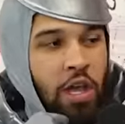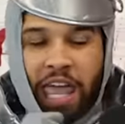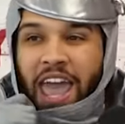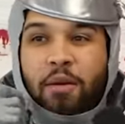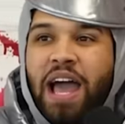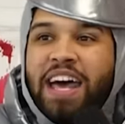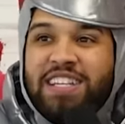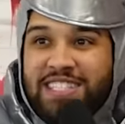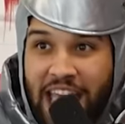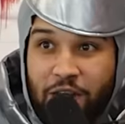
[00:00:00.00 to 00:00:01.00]
Cam got a
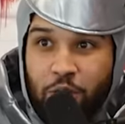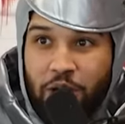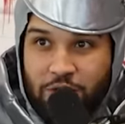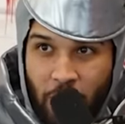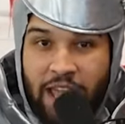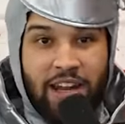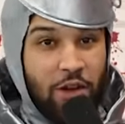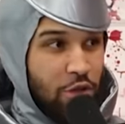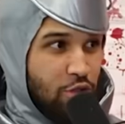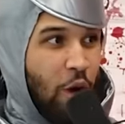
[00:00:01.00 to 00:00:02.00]
sandwich, right? It
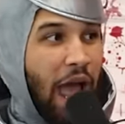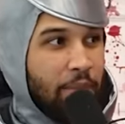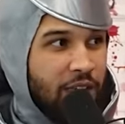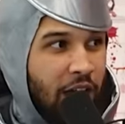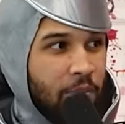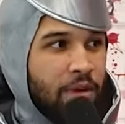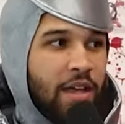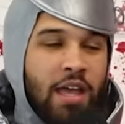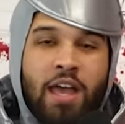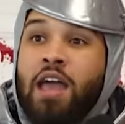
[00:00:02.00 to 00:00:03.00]
was wrapped up.
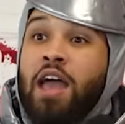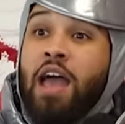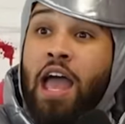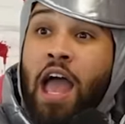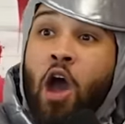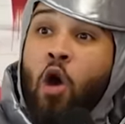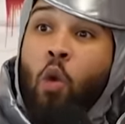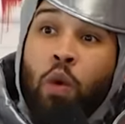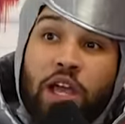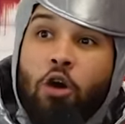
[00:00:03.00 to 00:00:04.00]

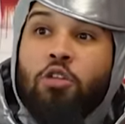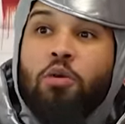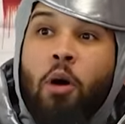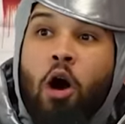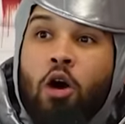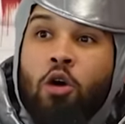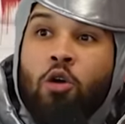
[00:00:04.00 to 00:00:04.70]
We go to the mall.